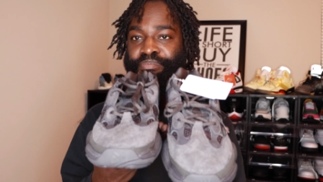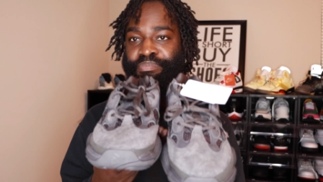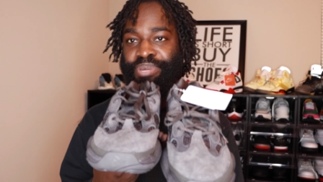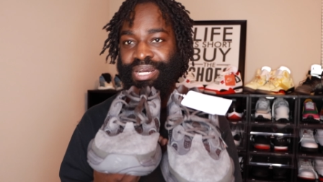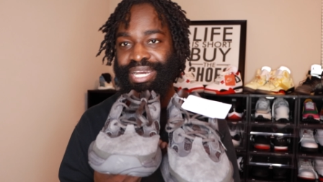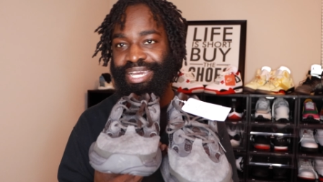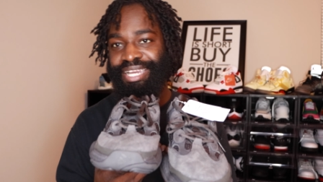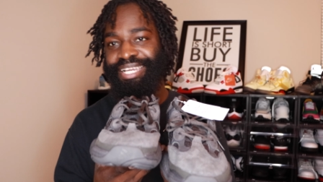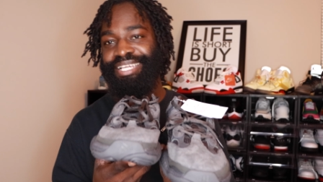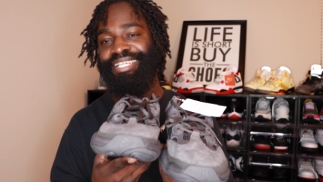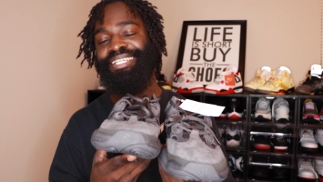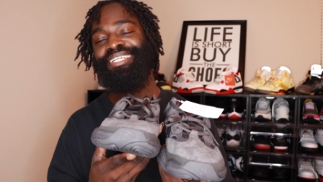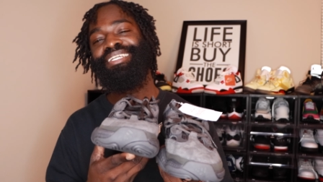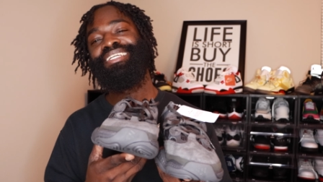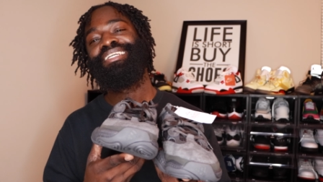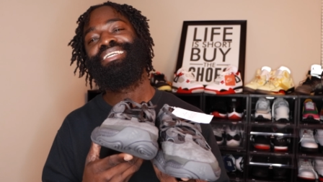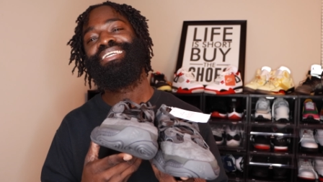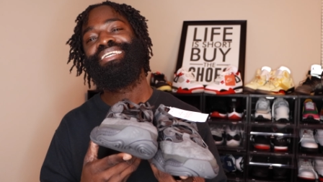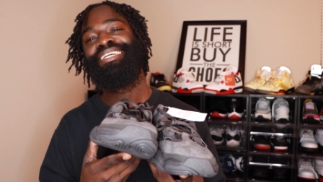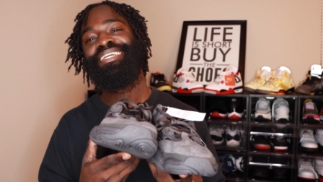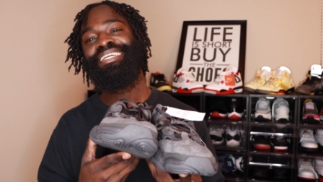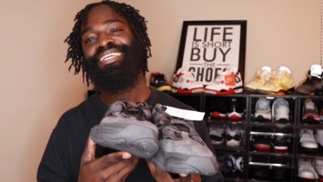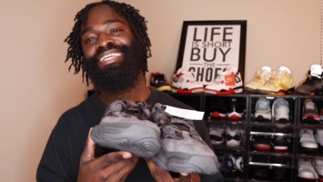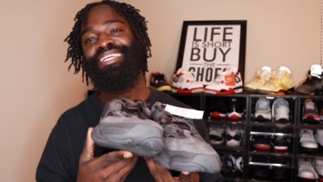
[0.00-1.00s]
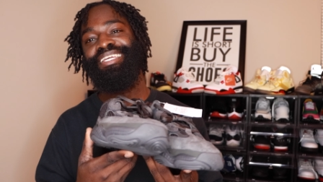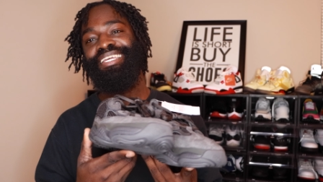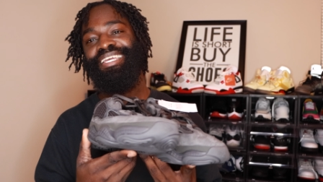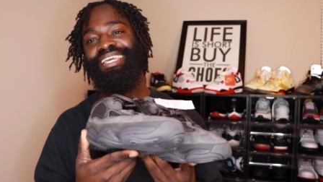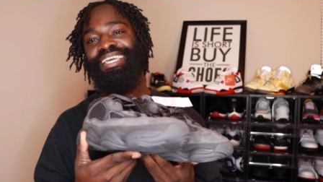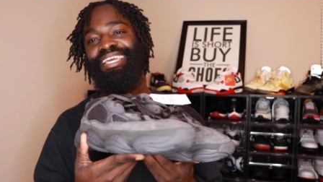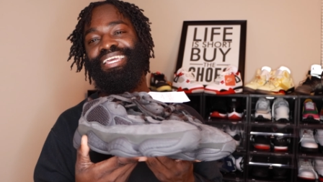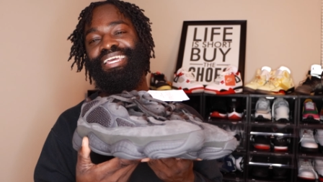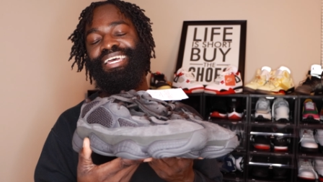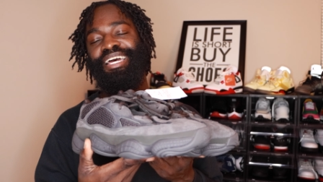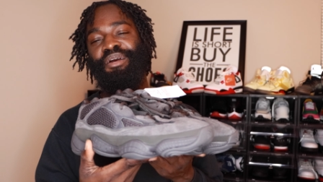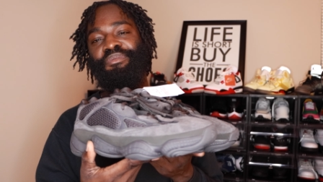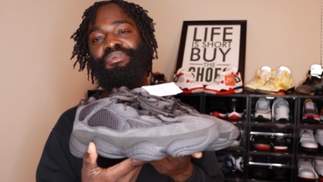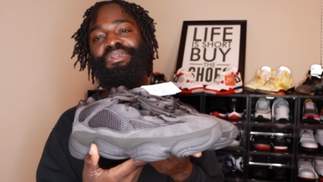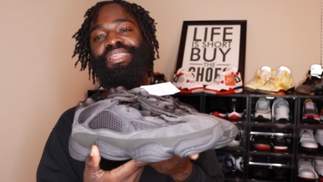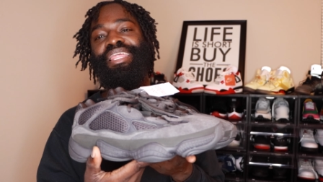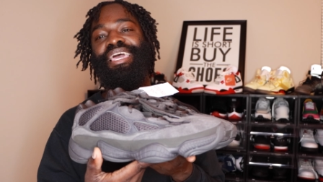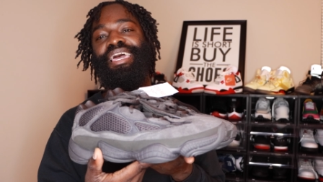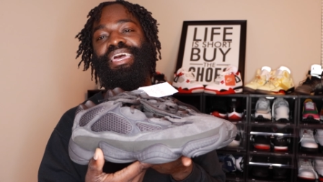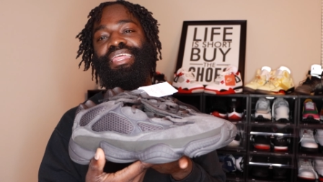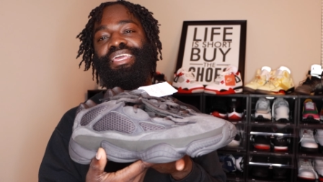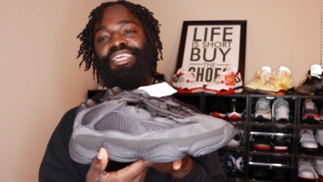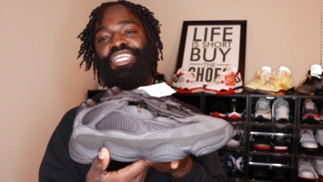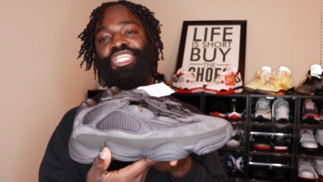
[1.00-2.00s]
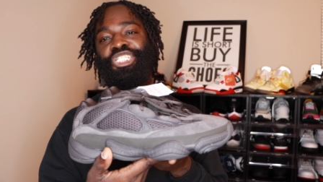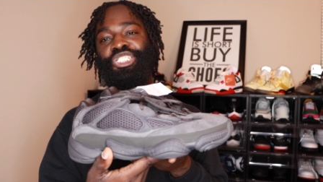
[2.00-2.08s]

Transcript: But I'm glad